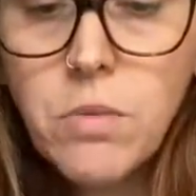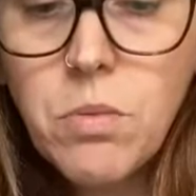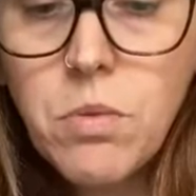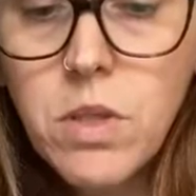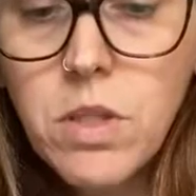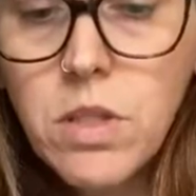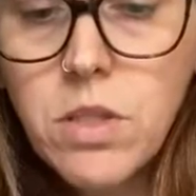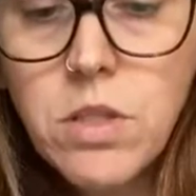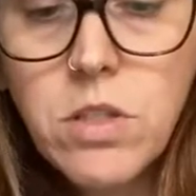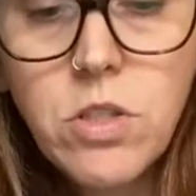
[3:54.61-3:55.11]

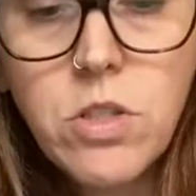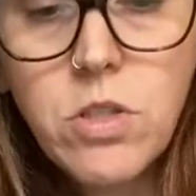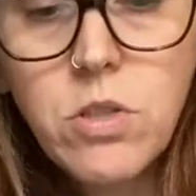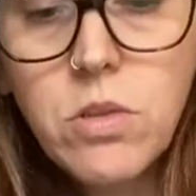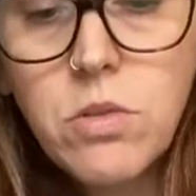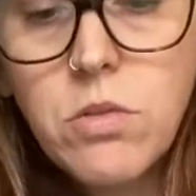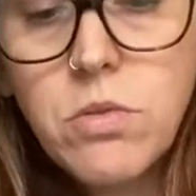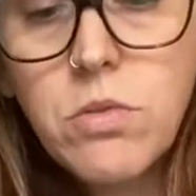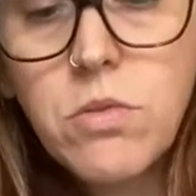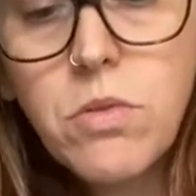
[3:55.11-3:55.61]
1,
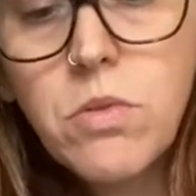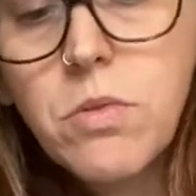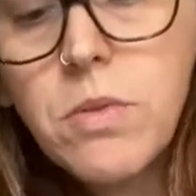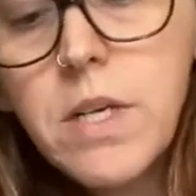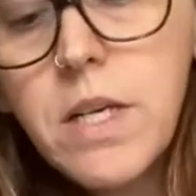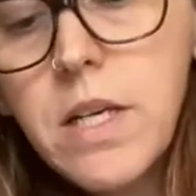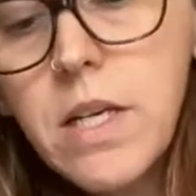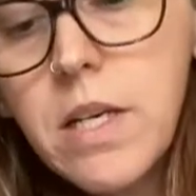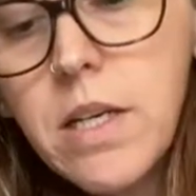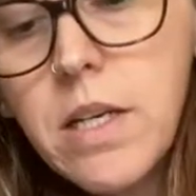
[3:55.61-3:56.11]
2,
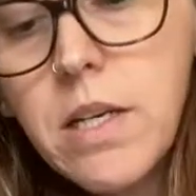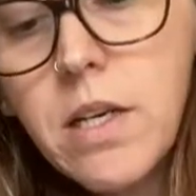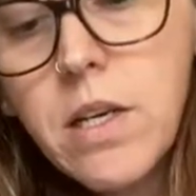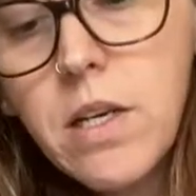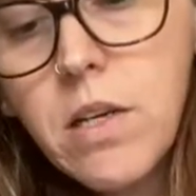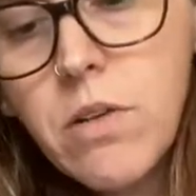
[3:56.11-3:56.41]
3,